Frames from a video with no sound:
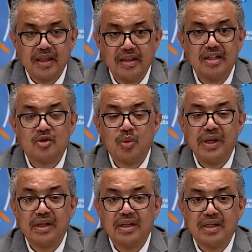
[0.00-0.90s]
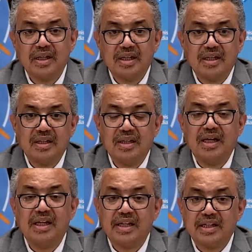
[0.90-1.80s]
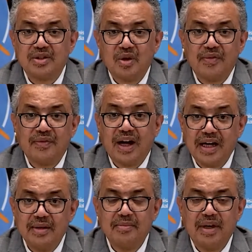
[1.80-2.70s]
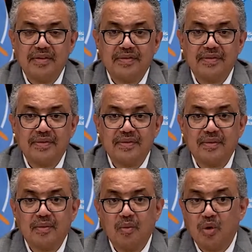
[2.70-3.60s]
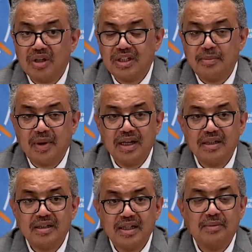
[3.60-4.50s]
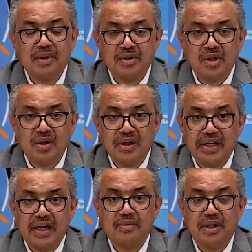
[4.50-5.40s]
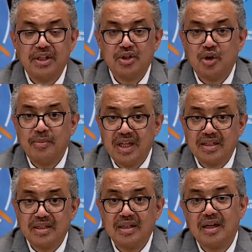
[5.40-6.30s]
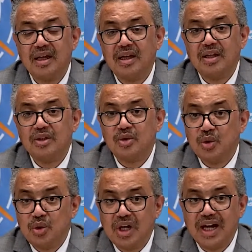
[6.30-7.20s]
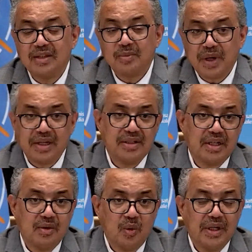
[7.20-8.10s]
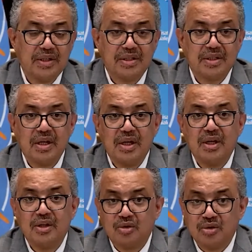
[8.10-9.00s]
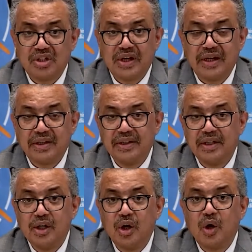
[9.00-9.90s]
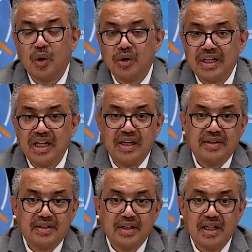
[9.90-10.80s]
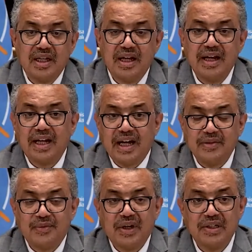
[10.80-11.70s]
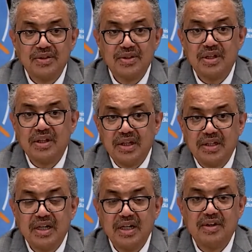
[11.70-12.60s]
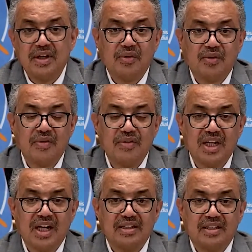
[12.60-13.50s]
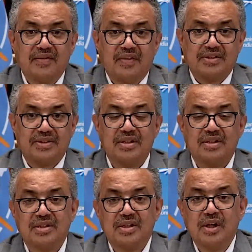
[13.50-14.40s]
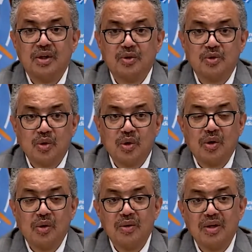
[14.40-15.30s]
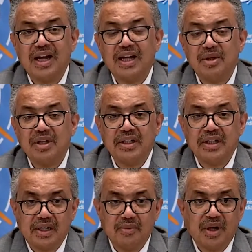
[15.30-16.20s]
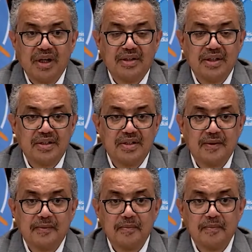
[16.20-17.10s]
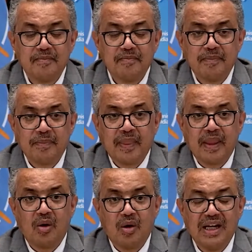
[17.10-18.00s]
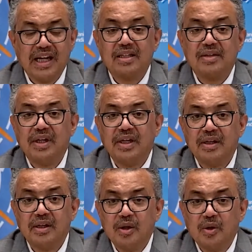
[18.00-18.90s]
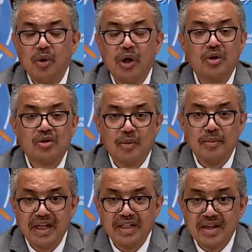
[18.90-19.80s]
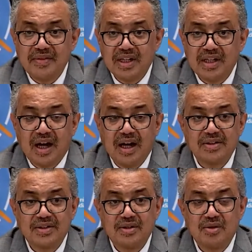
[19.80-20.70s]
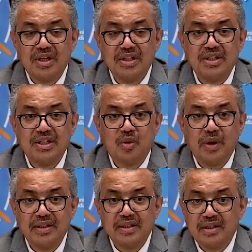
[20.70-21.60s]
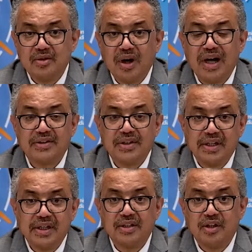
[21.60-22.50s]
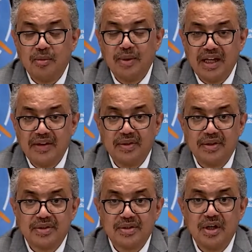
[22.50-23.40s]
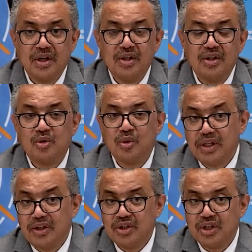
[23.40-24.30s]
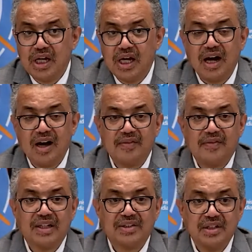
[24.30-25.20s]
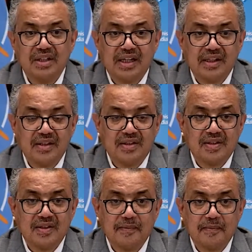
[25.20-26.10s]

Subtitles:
This week, the leaders of IMF, World Bank, WTO, and WHO met to look at practical ways to track, coordinate, and advance the delivery of COVID-19 vaccines to low and middle-income countries. Collectively, we also made several asks to the G20 to accelerate global efforts to reach our vaccine targets.